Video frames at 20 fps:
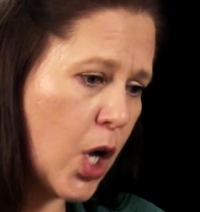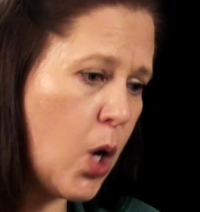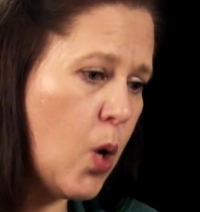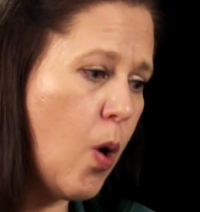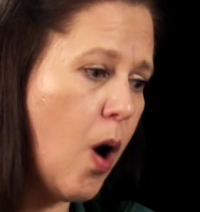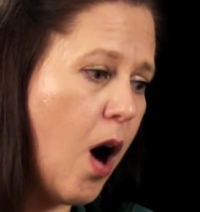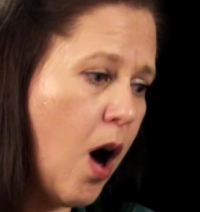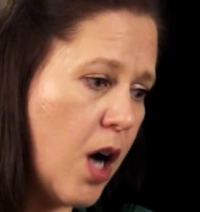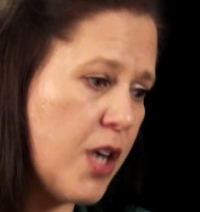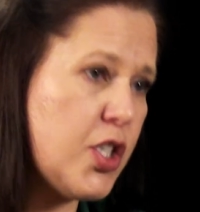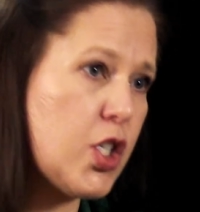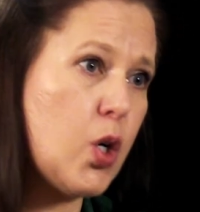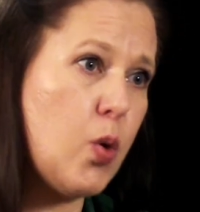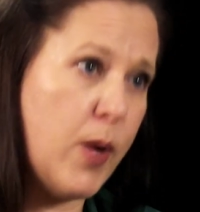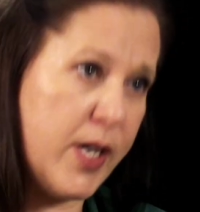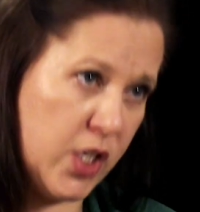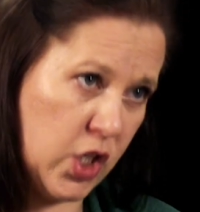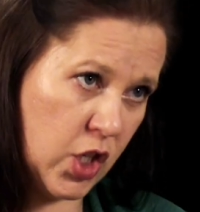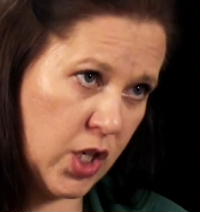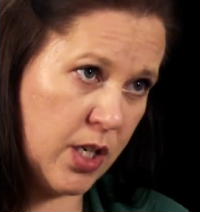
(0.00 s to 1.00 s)
though, ask
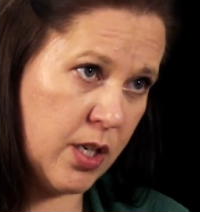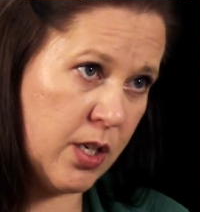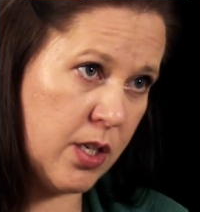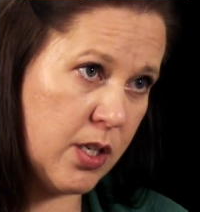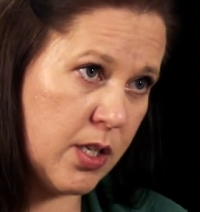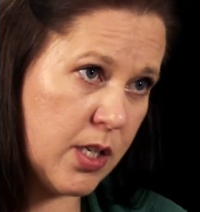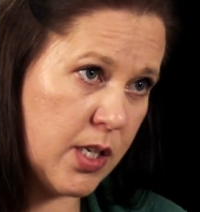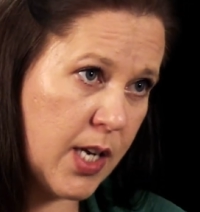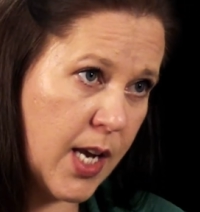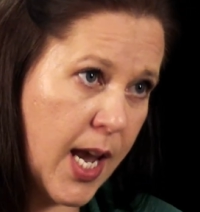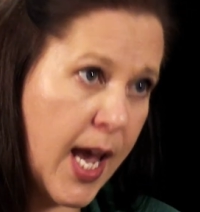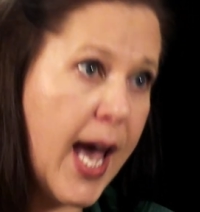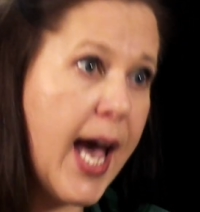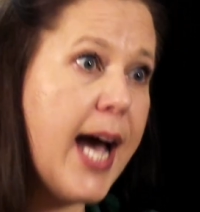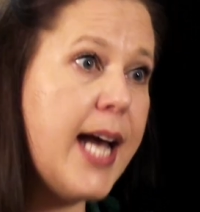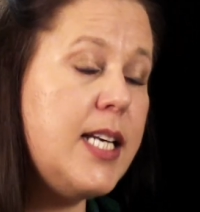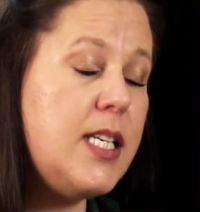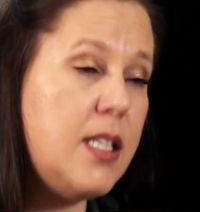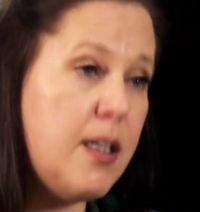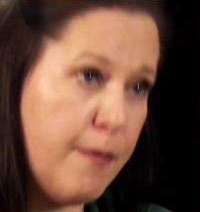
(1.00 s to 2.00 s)
questions
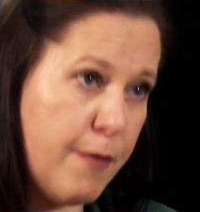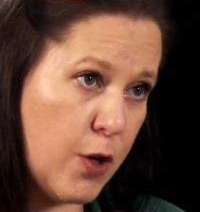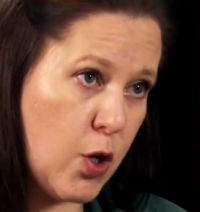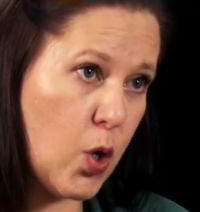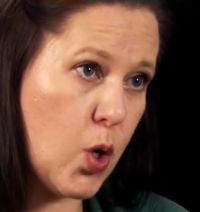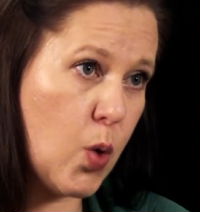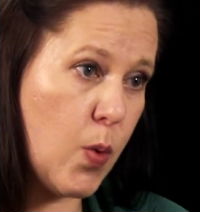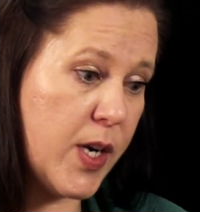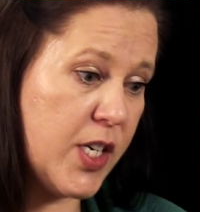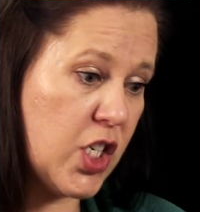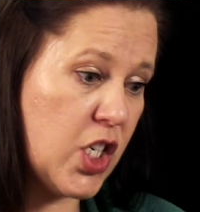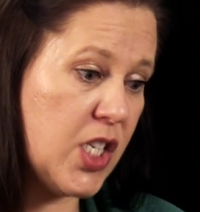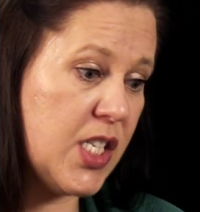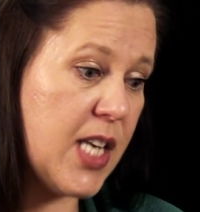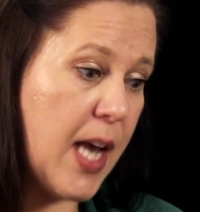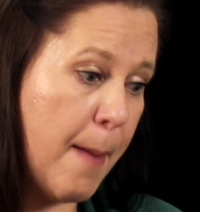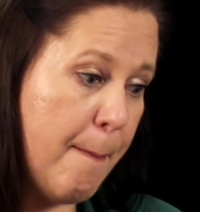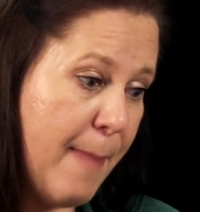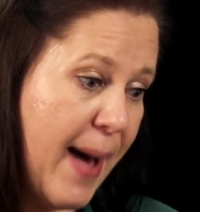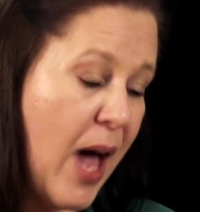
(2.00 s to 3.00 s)
and difficult questions
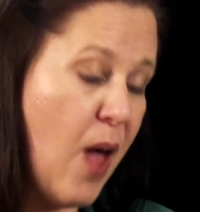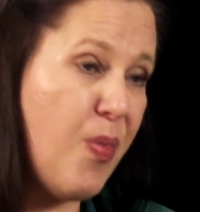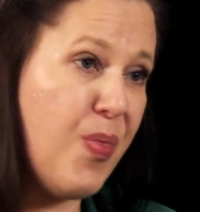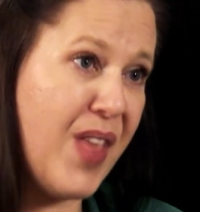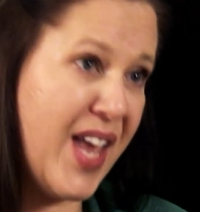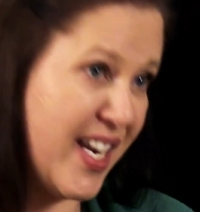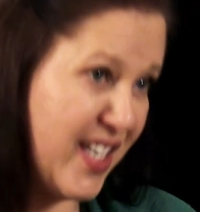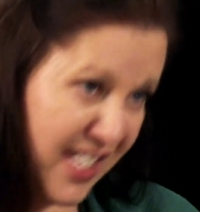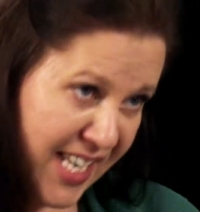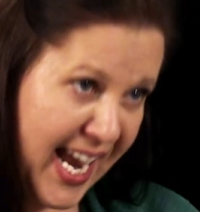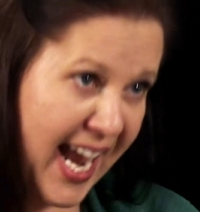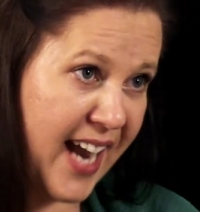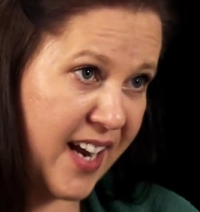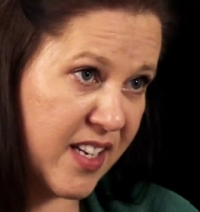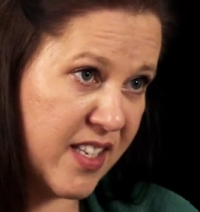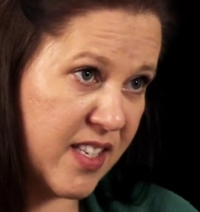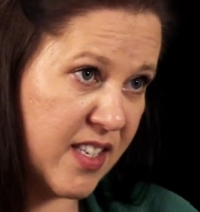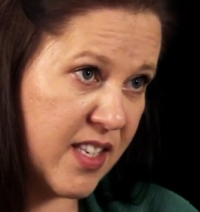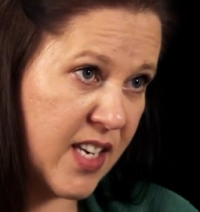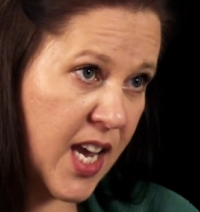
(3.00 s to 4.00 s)
about their
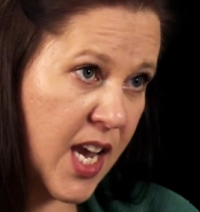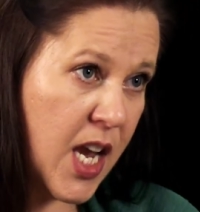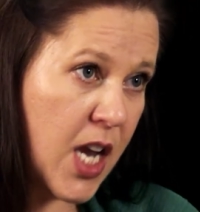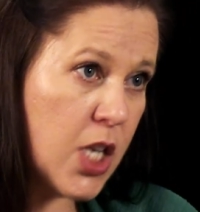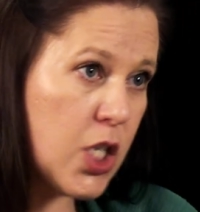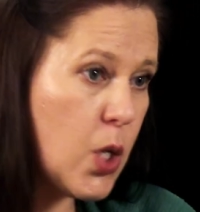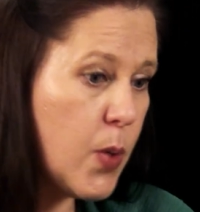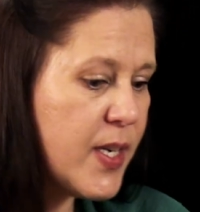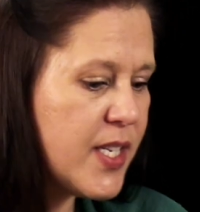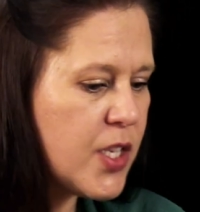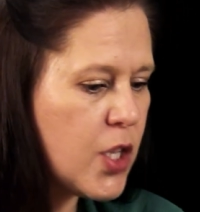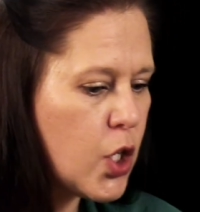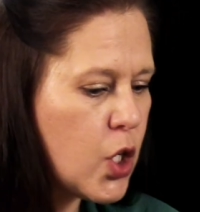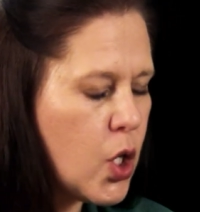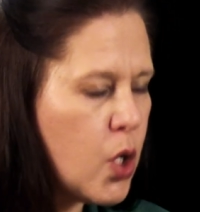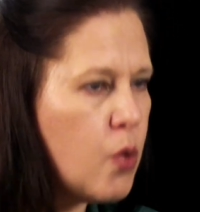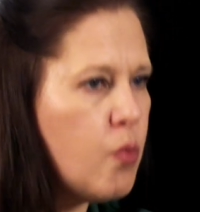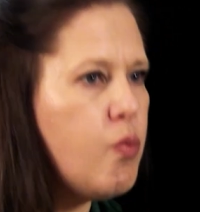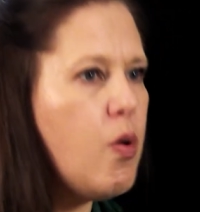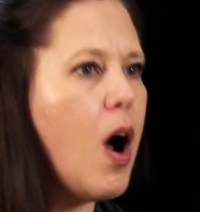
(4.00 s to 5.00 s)
texts. So it's the
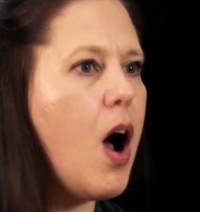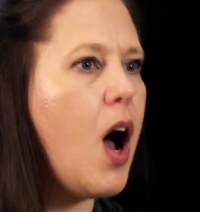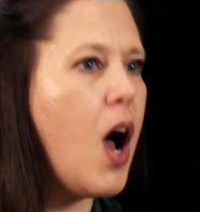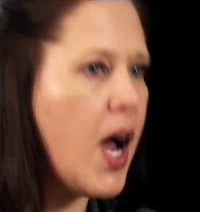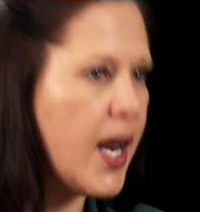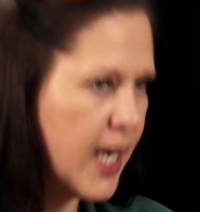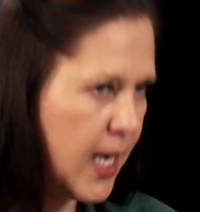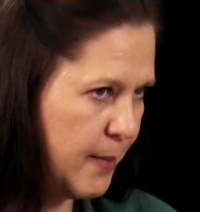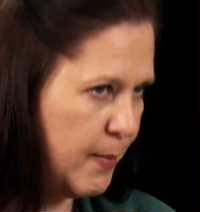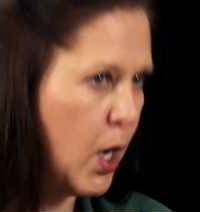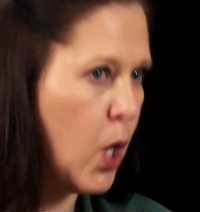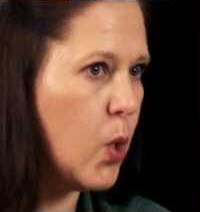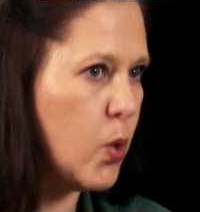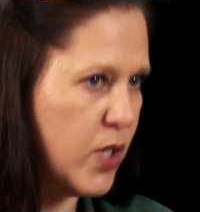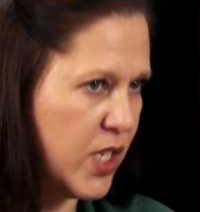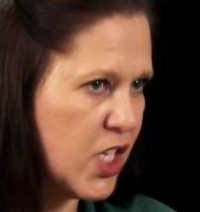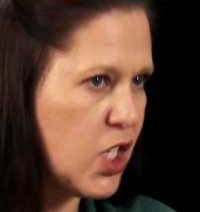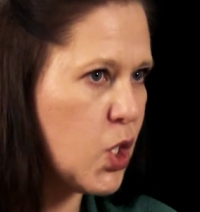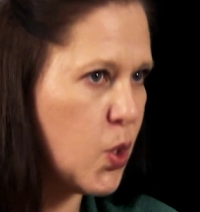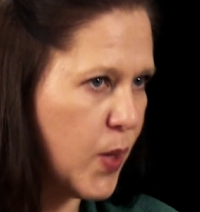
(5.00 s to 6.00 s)
Quran I'm
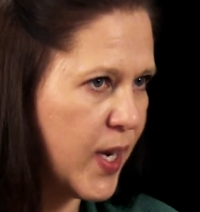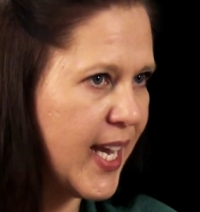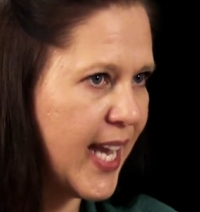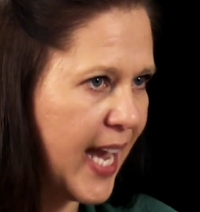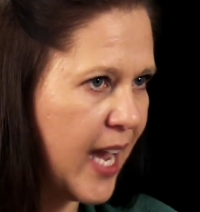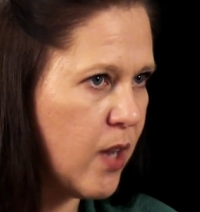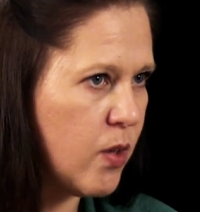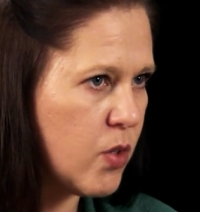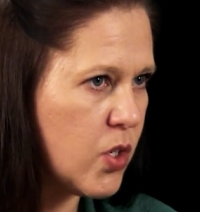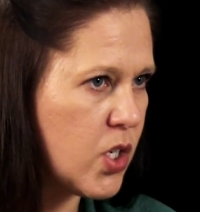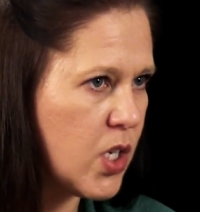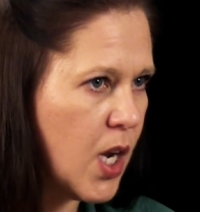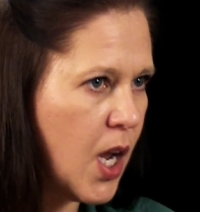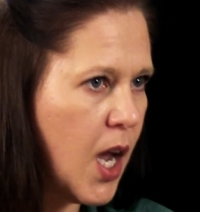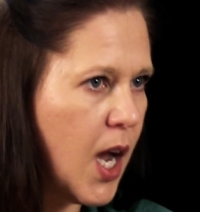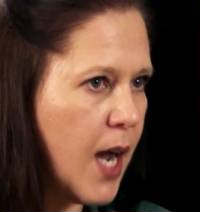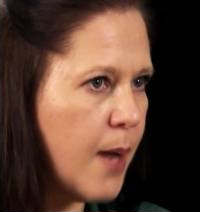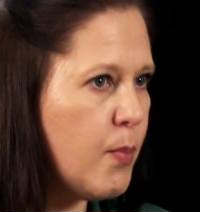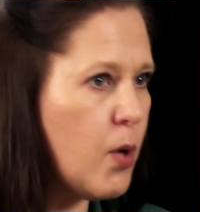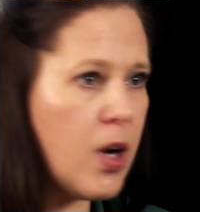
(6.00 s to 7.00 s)
holding to account.
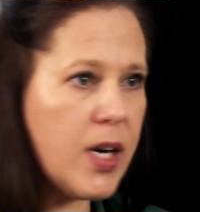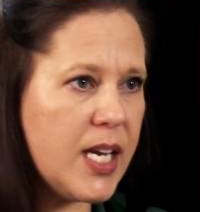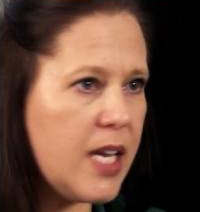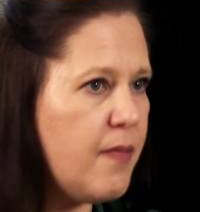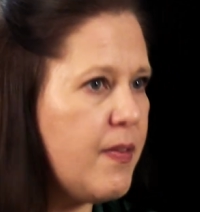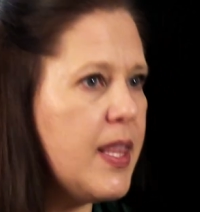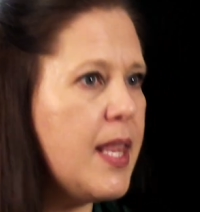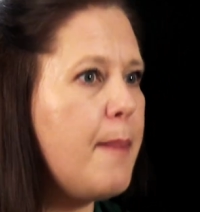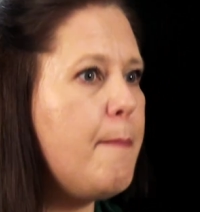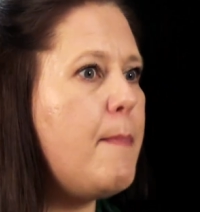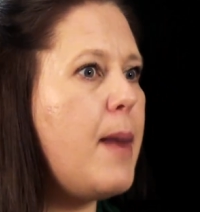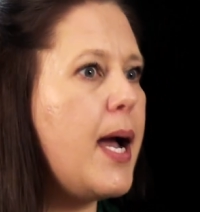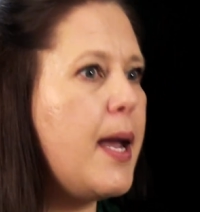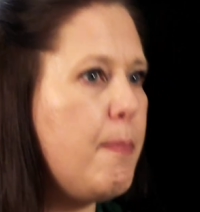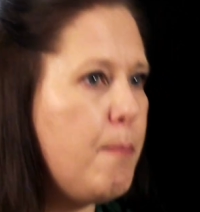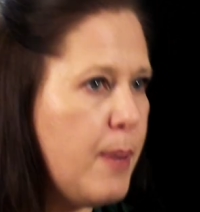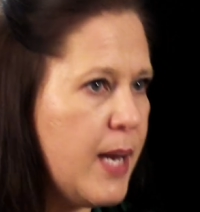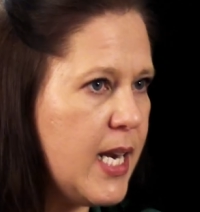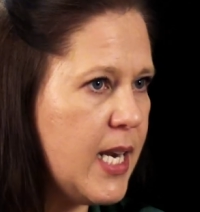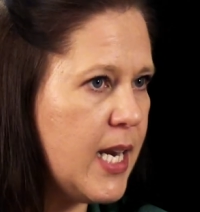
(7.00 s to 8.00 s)
I'm not giving them my
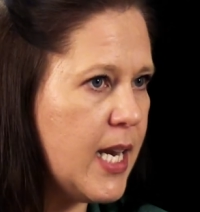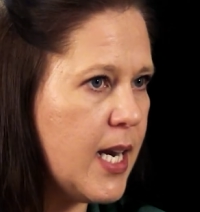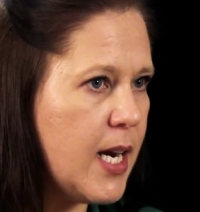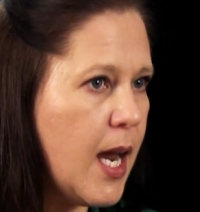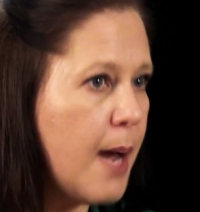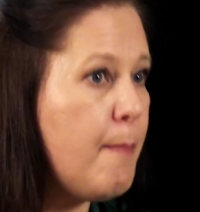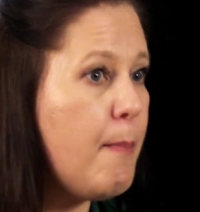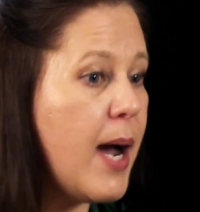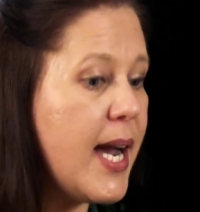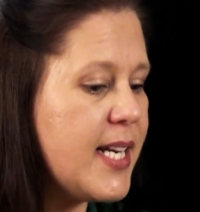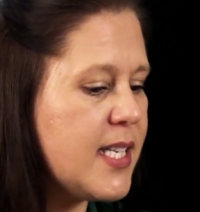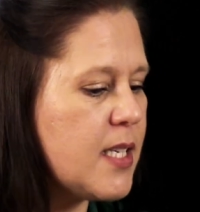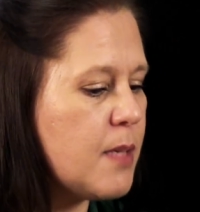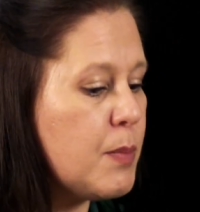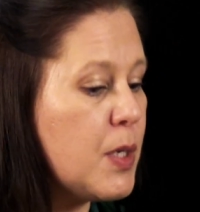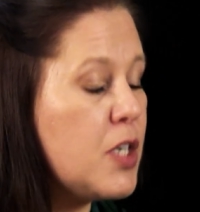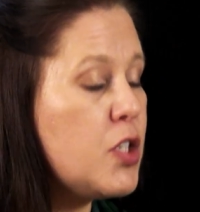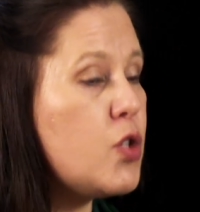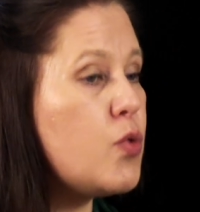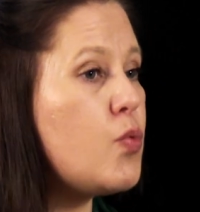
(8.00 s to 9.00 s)
opinion. I might
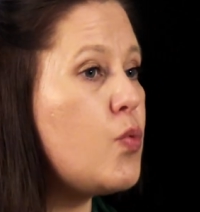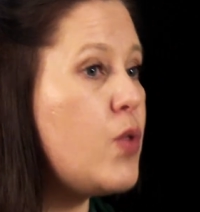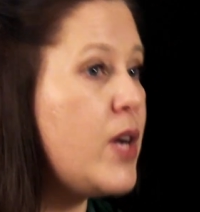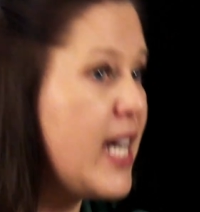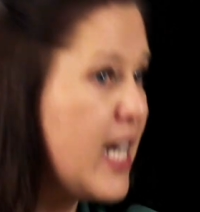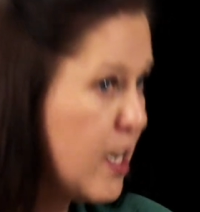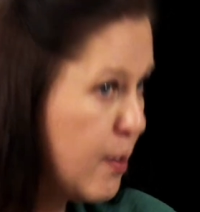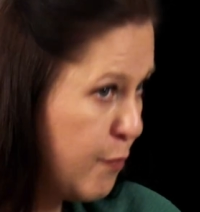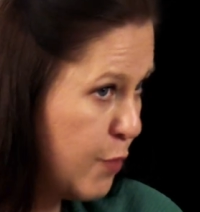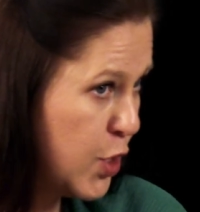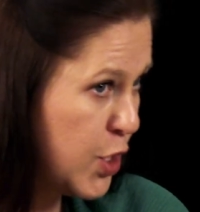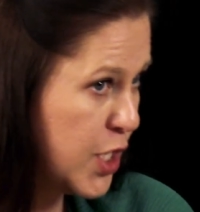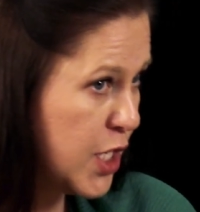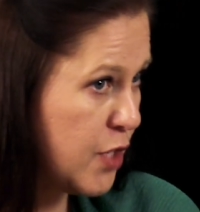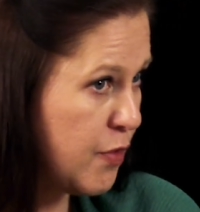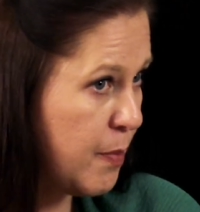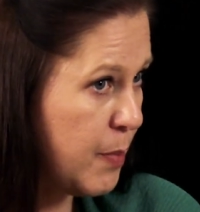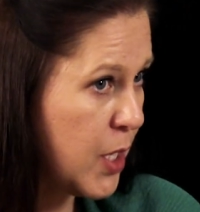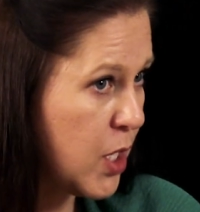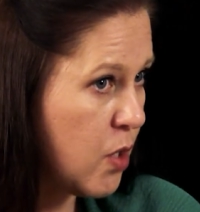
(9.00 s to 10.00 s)
sometimes read
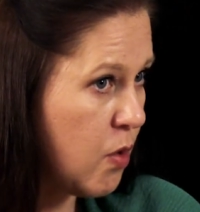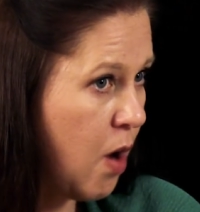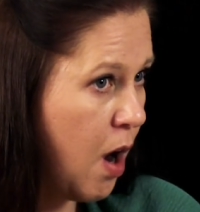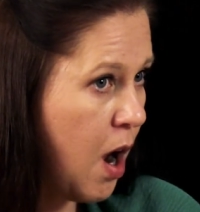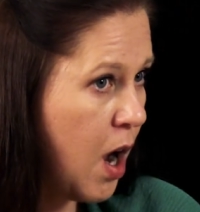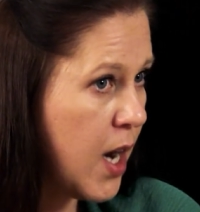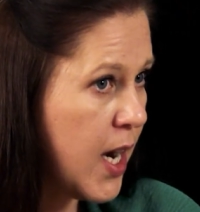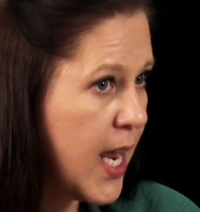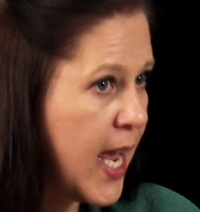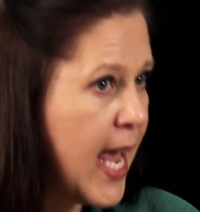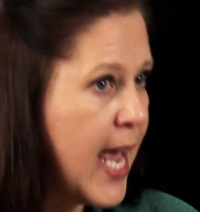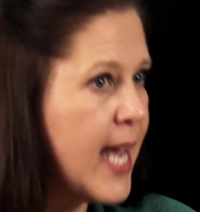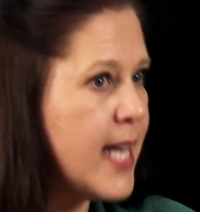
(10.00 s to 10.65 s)
verses from the Quran.